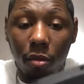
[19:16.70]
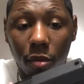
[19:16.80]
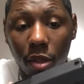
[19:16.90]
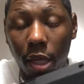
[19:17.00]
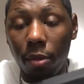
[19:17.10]

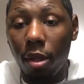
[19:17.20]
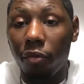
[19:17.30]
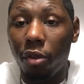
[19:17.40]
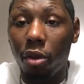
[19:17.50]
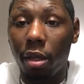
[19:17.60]
Same thing
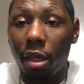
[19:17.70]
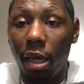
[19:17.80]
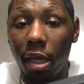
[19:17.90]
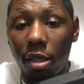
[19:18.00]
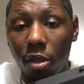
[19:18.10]
for your
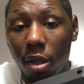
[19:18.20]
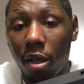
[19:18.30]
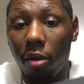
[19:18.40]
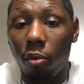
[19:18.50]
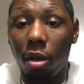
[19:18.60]
kids, your
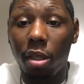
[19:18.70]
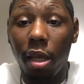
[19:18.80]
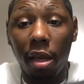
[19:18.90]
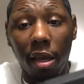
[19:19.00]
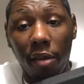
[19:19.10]
loved one.
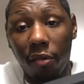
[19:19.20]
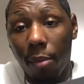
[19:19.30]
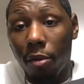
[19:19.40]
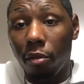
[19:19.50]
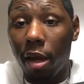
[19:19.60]
If
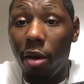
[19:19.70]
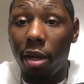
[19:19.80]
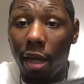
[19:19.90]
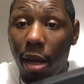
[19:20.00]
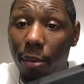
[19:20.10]
I'm around
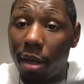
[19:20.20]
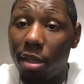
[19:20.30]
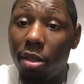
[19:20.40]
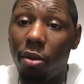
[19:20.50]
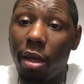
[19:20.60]
and I got my
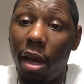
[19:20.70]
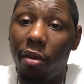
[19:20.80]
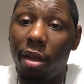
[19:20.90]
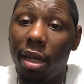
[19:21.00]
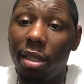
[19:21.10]
concealed
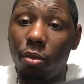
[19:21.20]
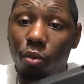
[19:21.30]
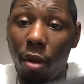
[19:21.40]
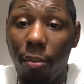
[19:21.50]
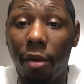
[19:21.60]
carry license
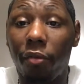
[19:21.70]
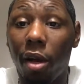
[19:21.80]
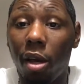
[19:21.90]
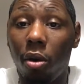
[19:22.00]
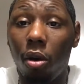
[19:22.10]
with my
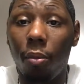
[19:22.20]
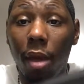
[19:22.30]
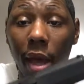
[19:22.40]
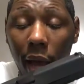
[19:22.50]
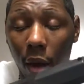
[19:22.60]
firearm,
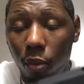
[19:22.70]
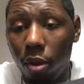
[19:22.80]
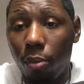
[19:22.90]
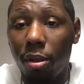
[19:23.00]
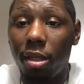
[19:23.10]
I
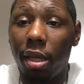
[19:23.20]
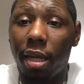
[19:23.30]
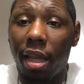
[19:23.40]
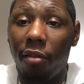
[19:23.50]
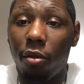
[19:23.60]
will
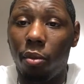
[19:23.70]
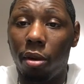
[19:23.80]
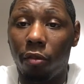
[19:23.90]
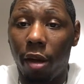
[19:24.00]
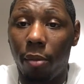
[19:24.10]
protect everyone
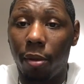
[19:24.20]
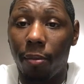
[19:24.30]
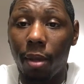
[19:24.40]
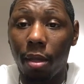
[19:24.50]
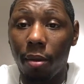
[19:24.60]
around me.
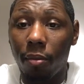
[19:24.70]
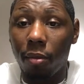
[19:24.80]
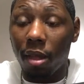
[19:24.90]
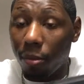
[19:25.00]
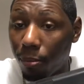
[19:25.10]

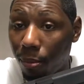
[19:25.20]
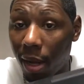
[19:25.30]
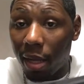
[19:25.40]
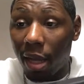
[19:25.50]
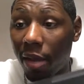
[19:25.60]

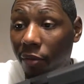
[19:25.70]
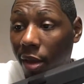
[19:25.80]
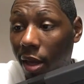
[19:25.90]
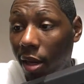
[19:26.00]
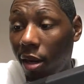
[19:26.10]
My life
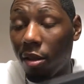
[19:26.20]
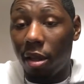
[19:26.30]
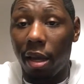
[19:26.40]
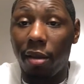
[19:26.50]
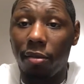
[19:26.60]
and other
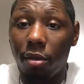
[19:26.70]
lives.